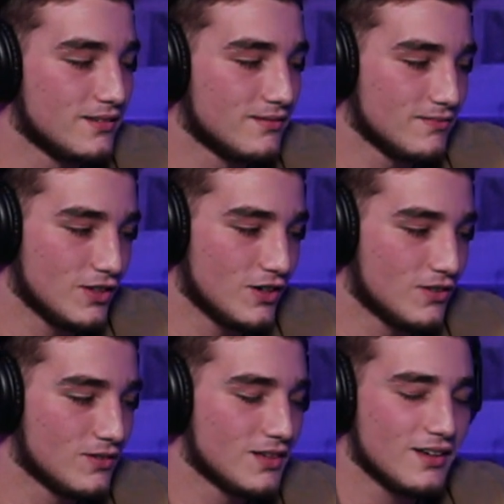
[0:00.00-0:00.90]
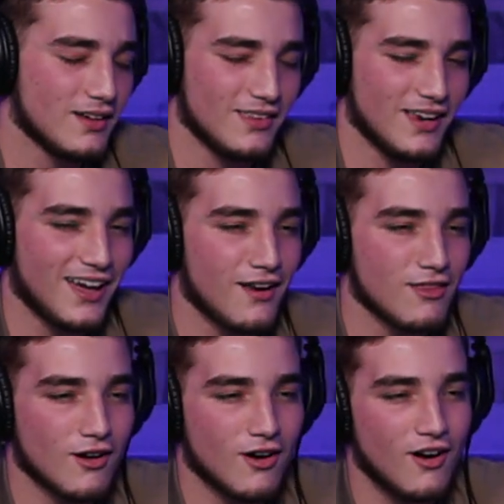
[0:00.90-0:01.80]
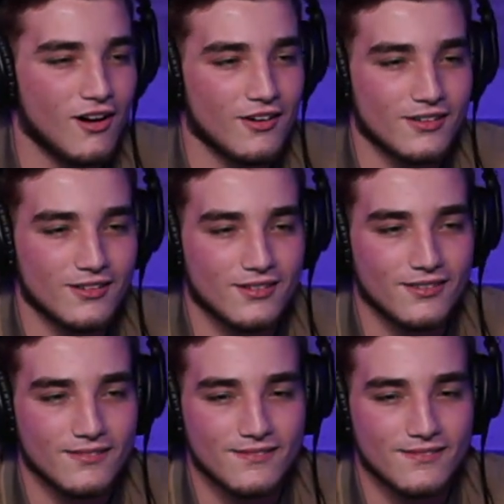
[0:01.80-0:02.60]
good, you know. And then I got in the car,